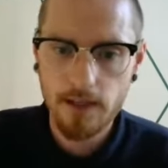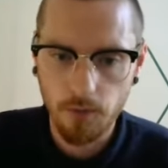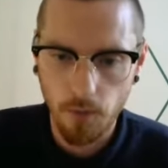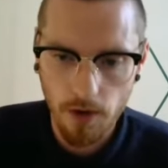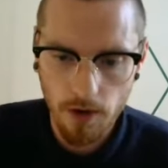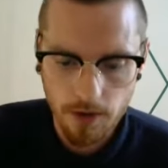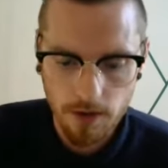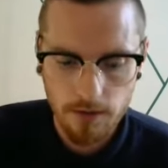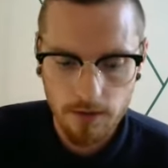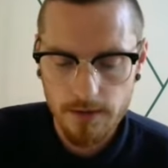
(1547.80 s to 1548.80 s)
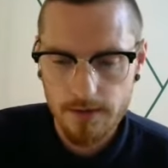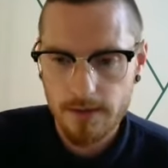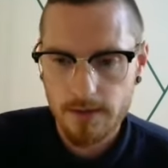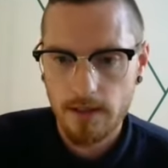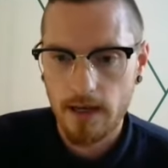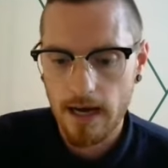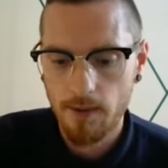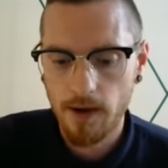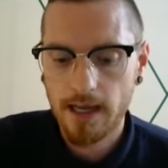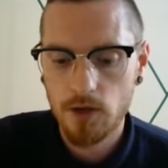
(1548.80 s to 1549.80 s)
fieldwork,
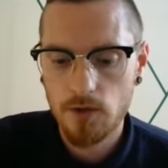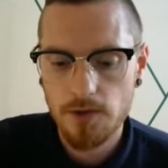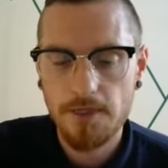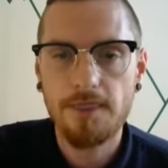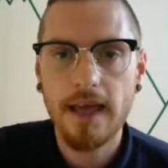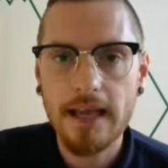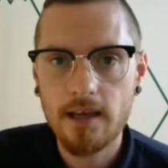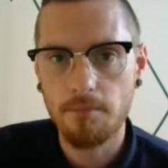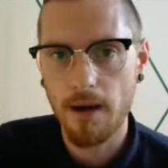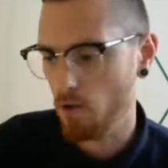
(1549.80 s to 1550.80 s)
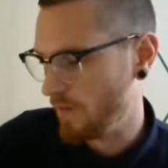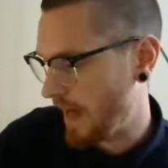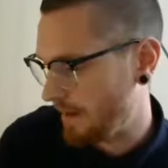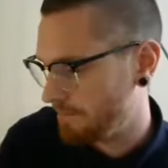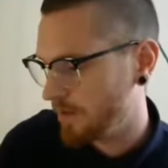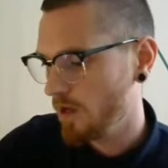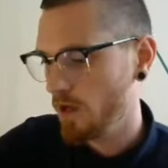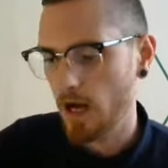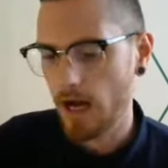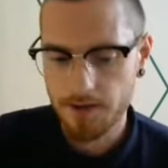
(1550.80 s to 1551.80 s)
I would like you to think about that.
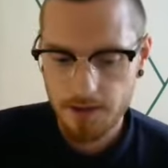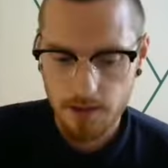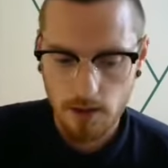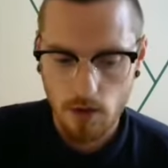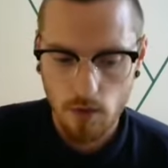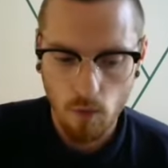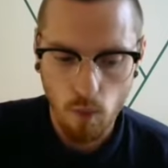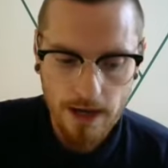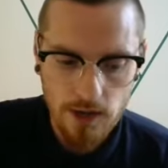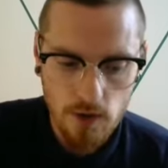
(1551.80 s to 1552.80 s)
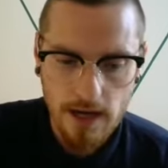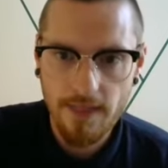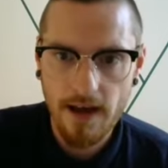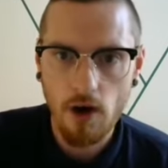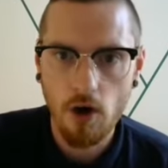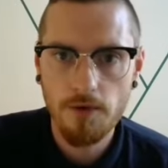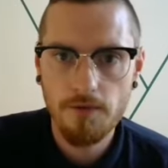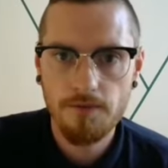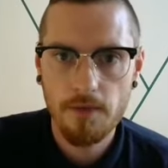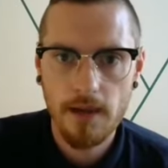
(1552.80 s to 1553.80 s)
And when you get that
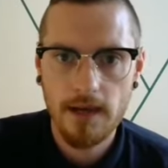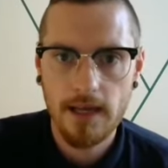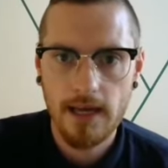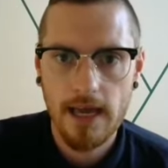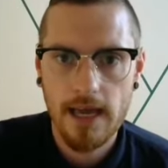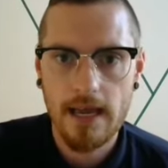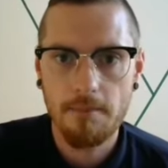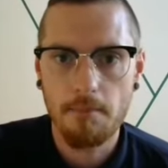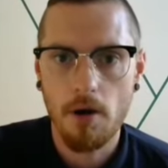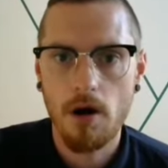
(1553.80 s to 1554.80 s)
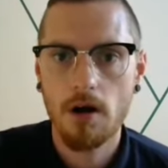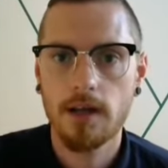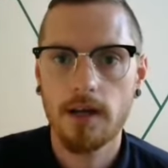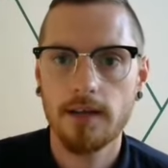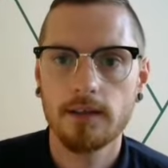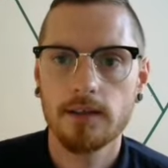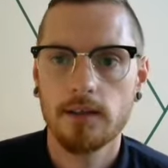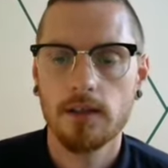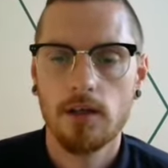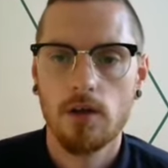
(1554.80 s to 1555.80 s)
unfamiliar 8 marker,
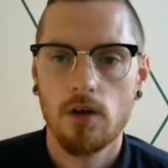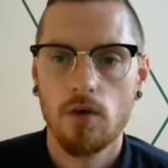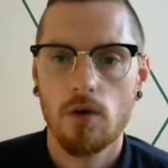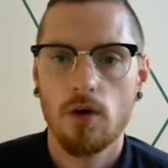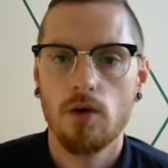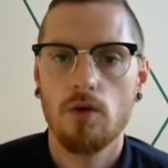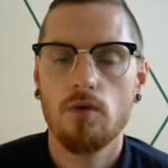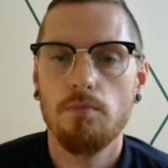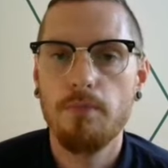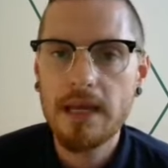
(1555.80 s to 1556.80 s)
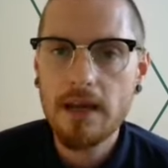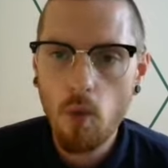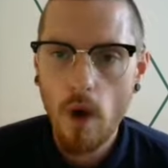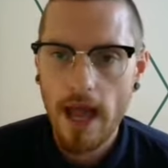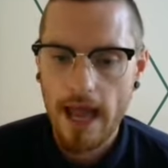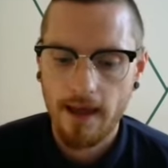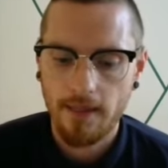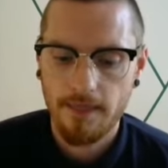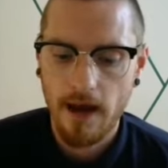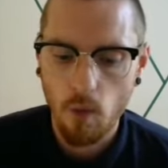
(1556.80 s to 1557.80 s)
be
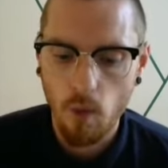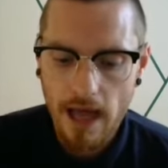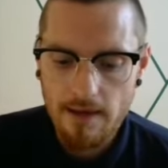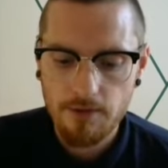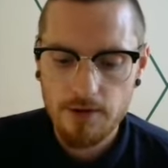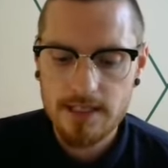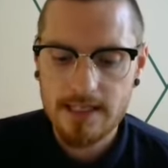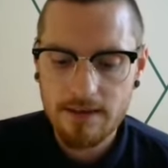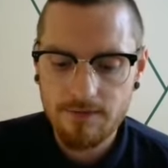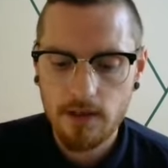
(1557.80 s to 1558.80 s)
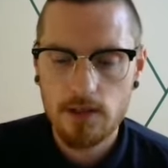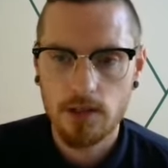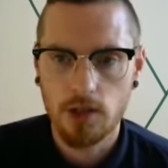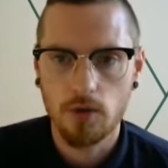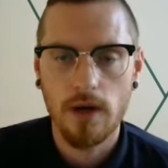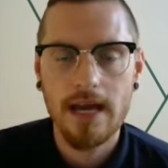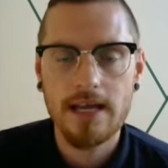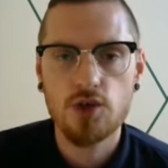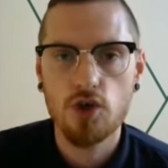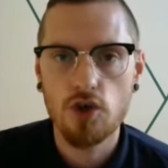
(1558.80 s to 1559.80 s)
aware that whatever is given to you
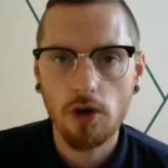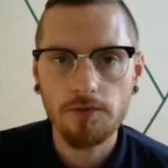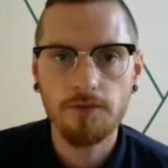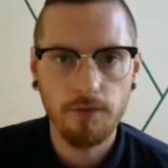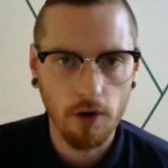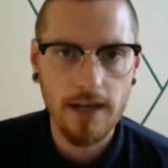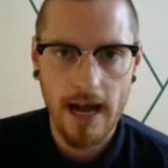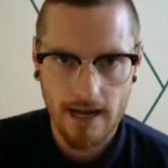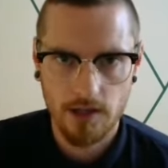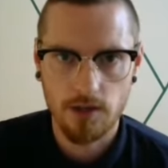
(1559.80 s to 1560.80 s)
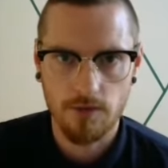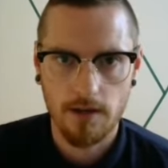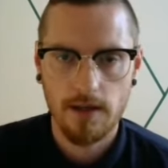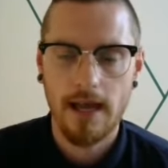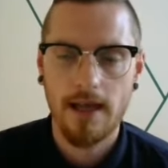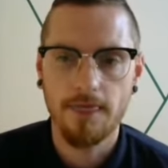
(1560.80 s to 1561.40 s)
is not fully accurate.